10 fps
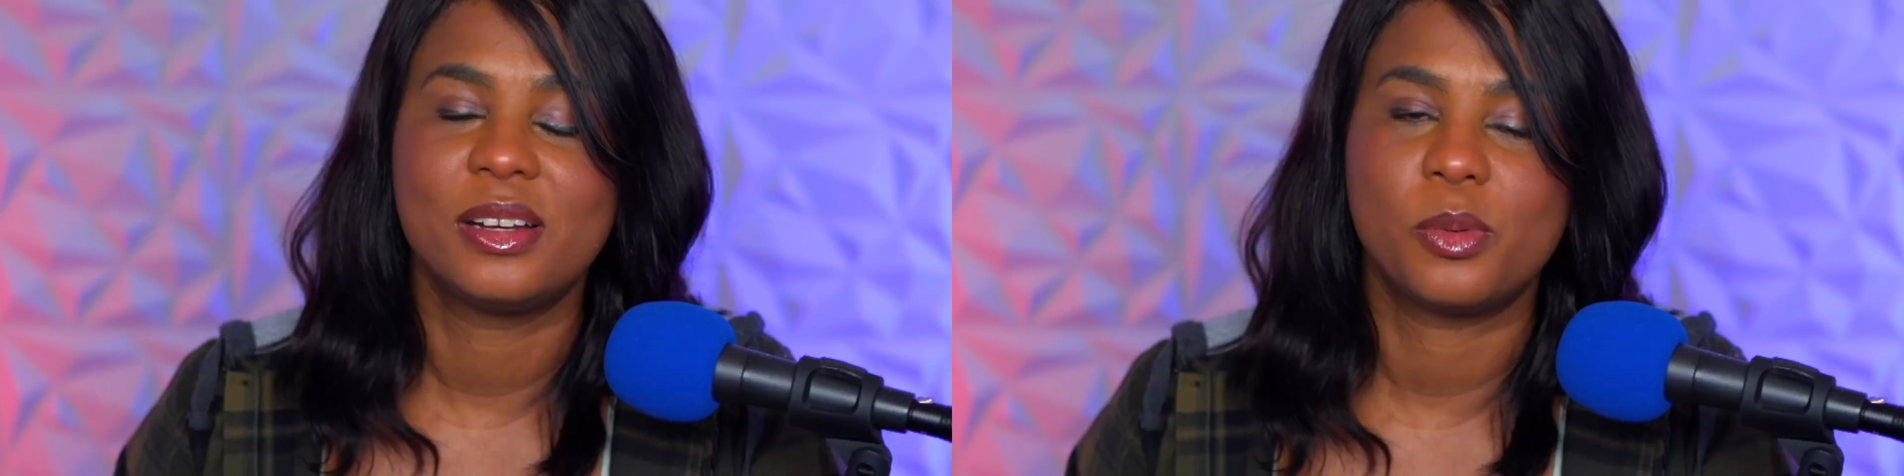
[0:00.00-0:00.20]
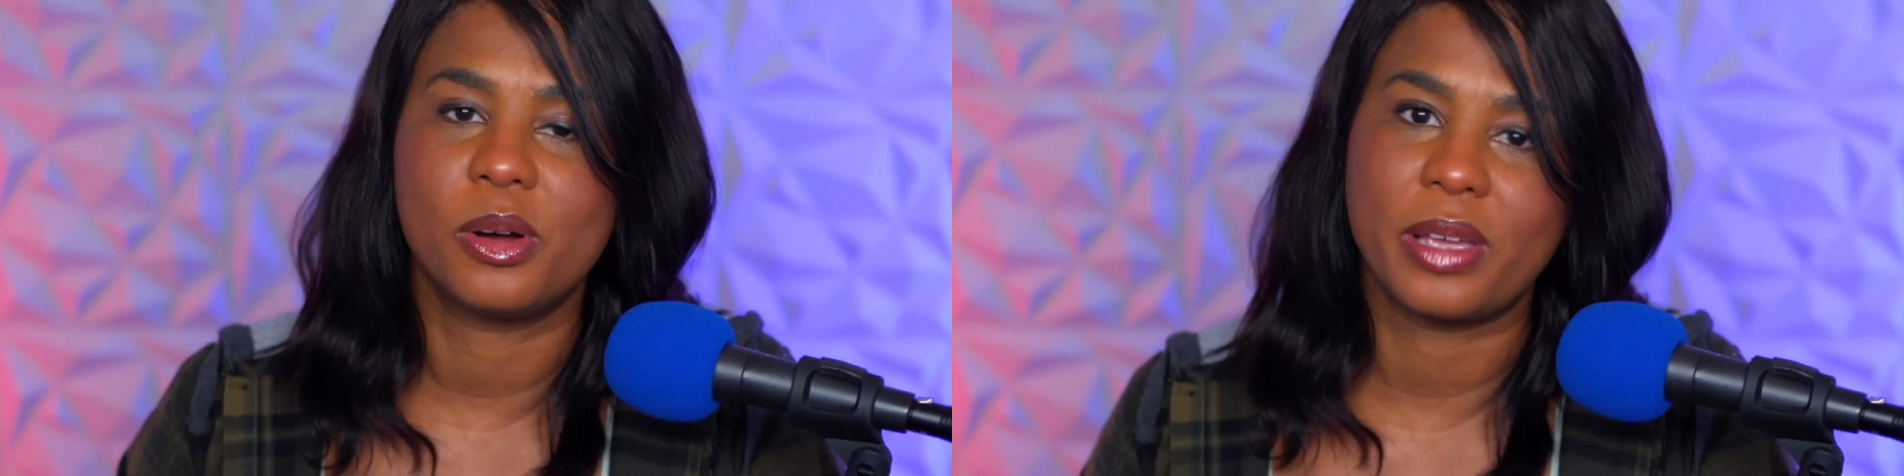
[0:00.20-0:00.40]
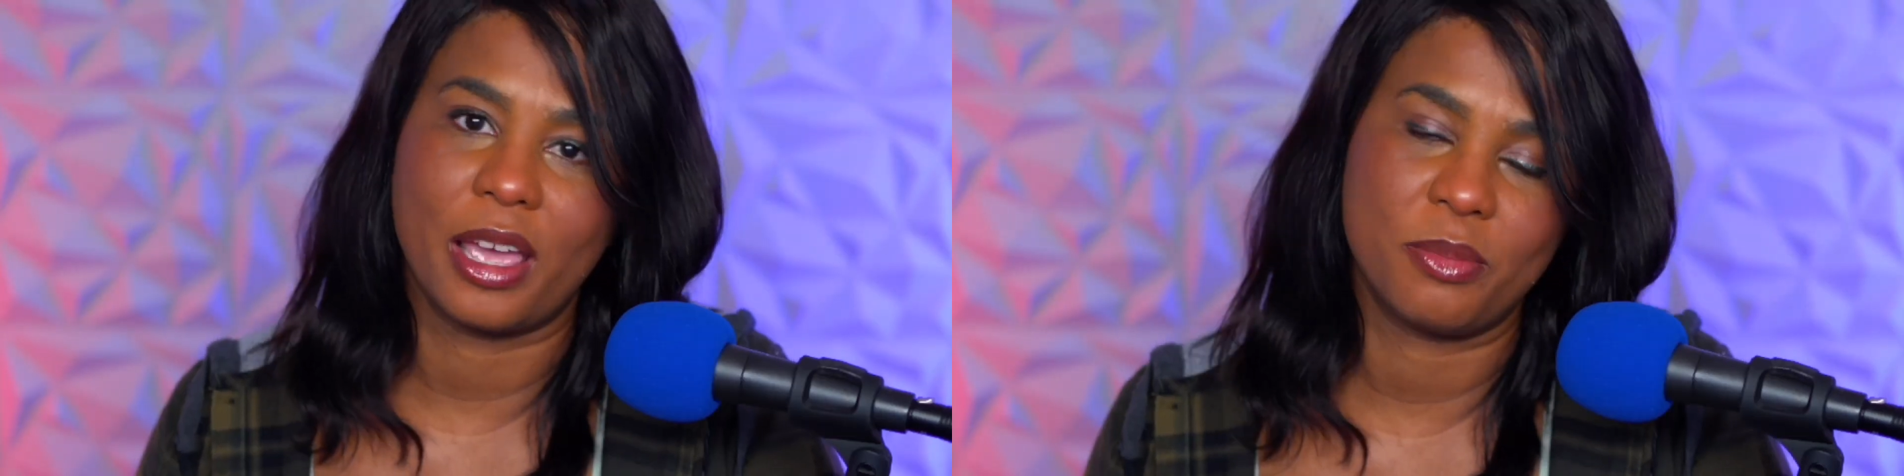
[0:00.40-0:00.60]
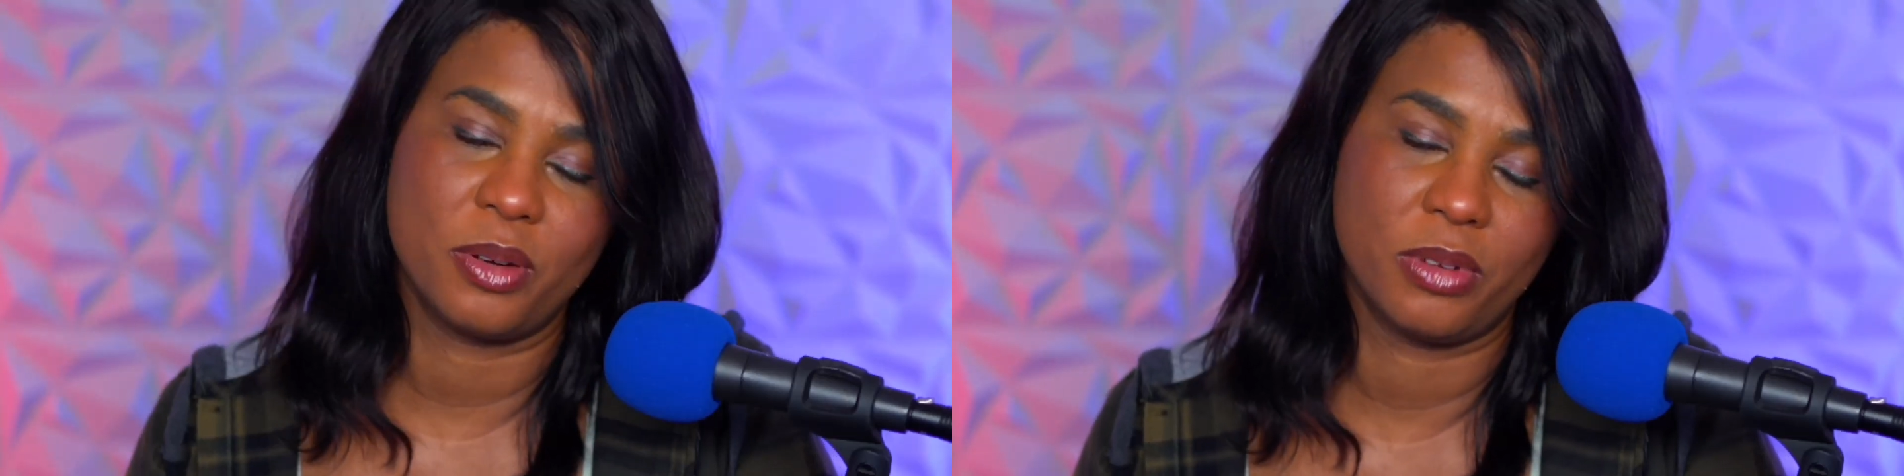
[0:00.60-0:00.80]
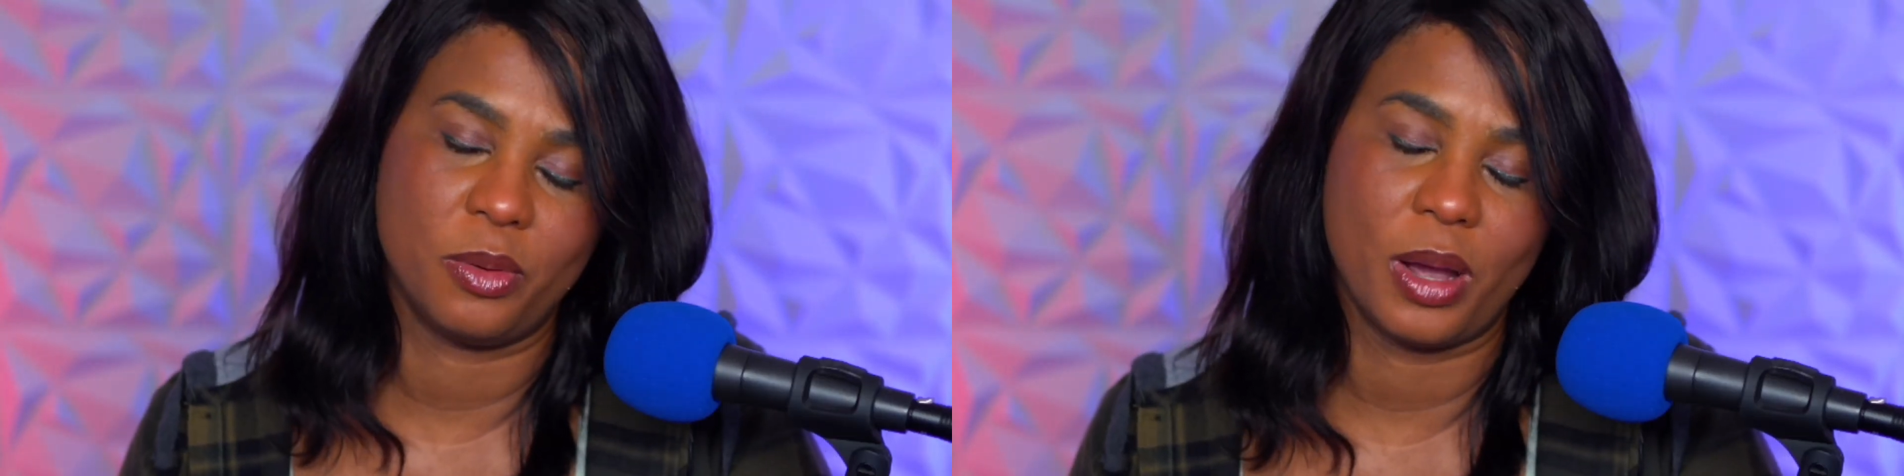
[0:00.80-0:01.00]
Well, okay, I've been
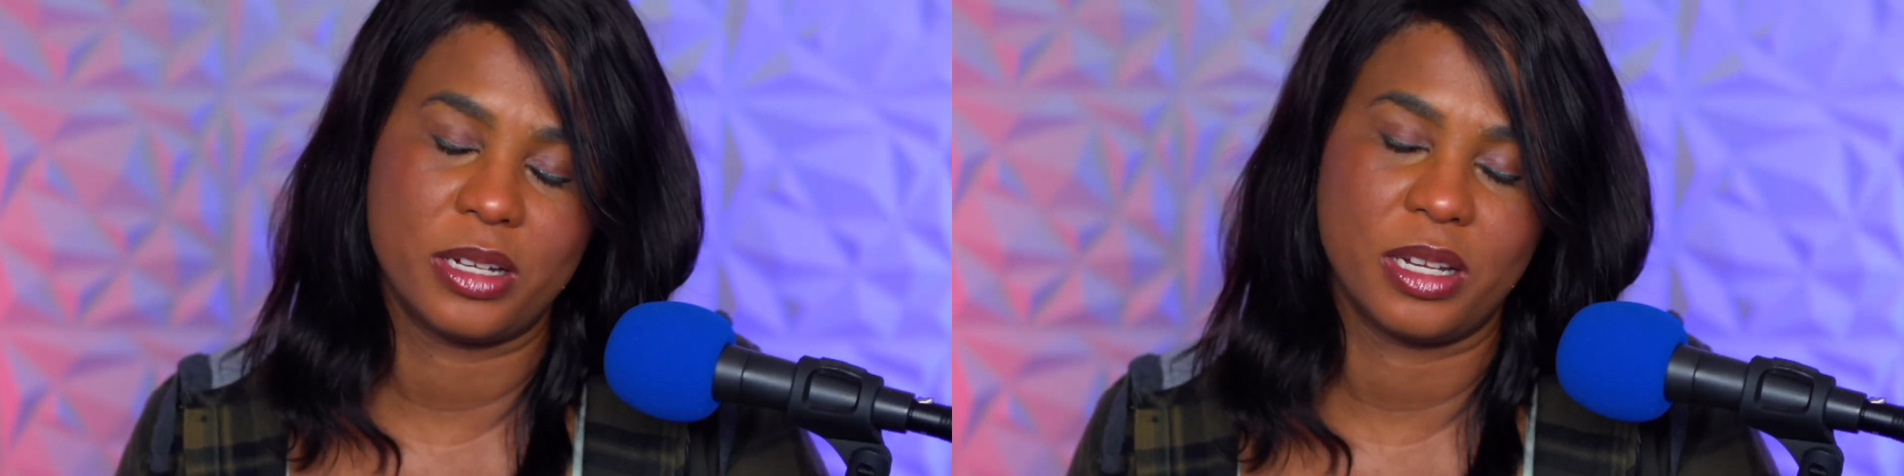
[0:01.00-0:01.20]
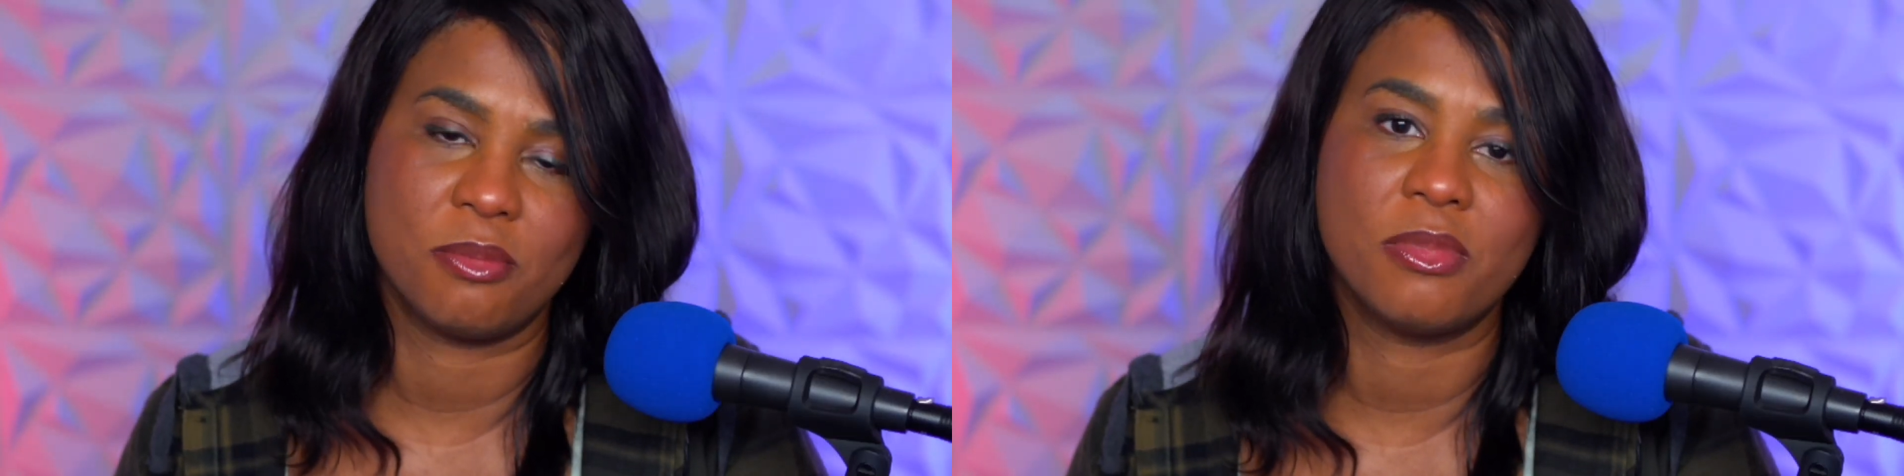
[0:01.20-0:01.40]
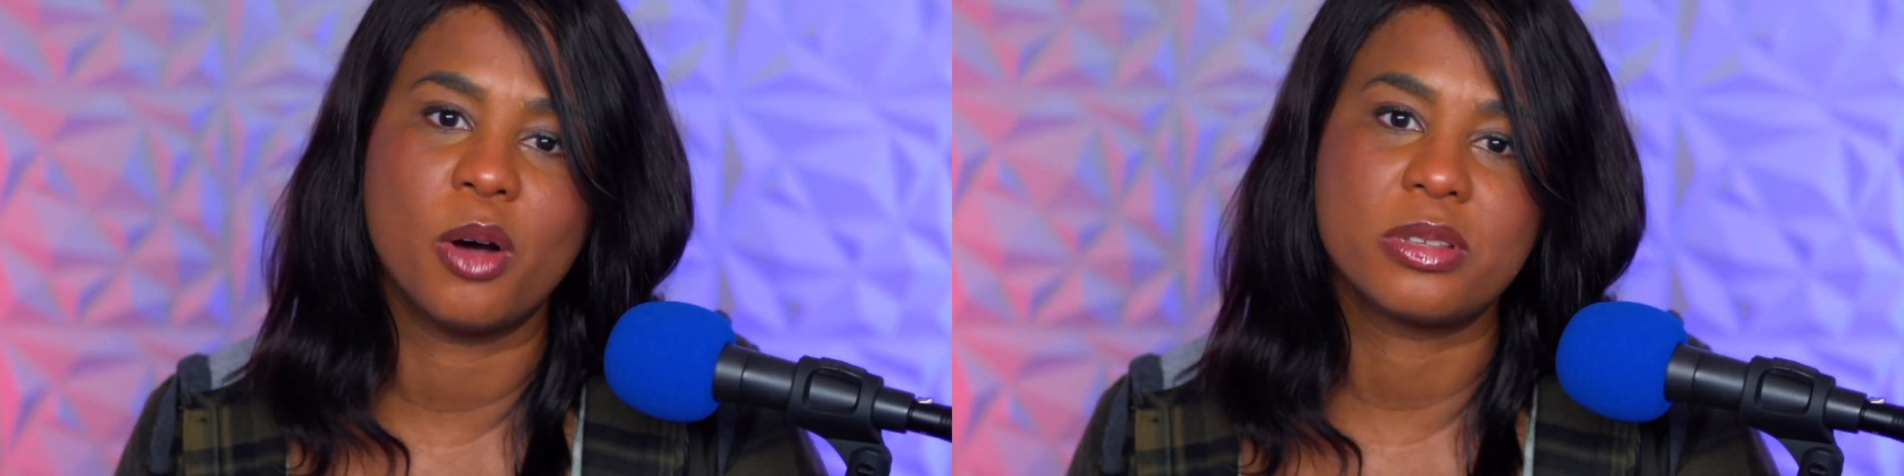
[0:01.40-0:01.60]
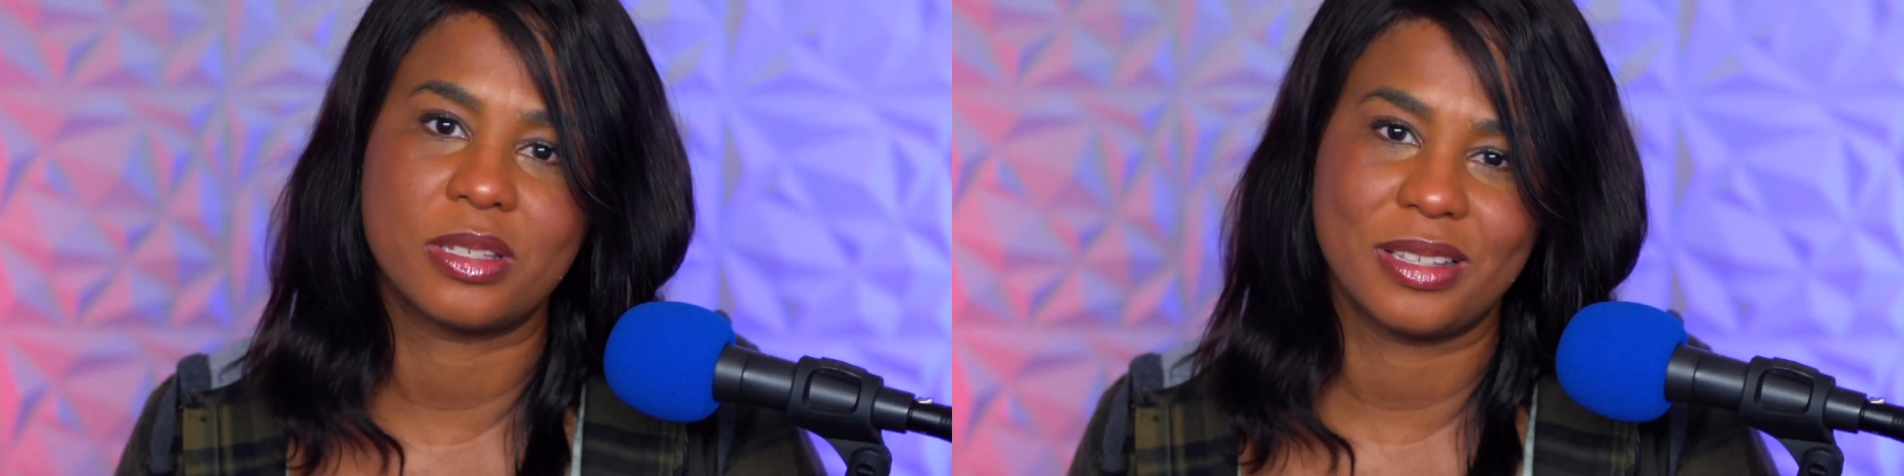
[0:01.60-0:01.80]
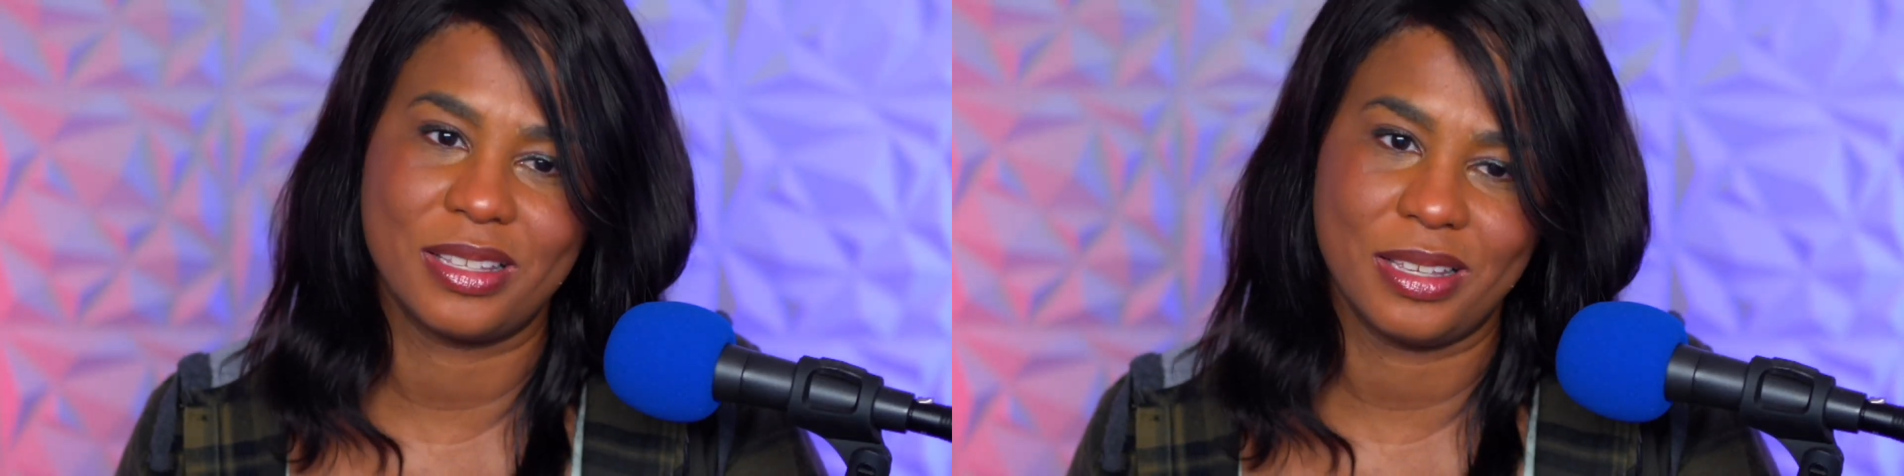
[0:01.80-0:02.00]
rewatching most of
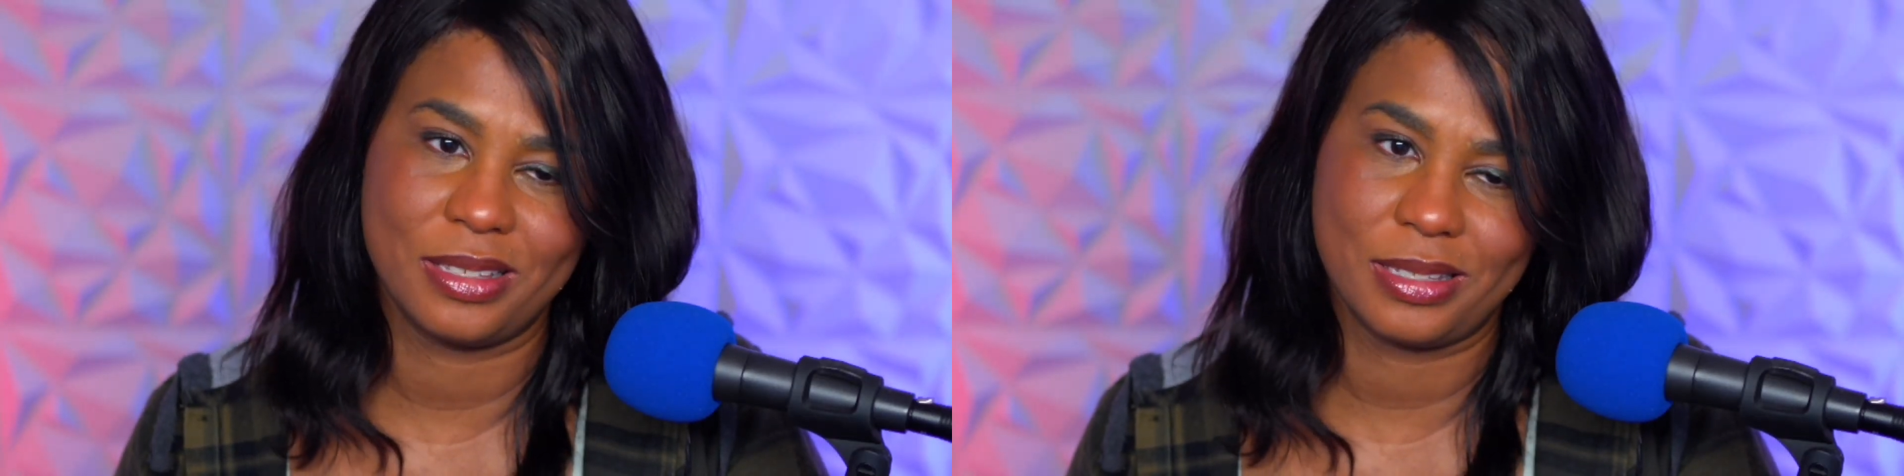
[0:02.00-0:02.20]
the things.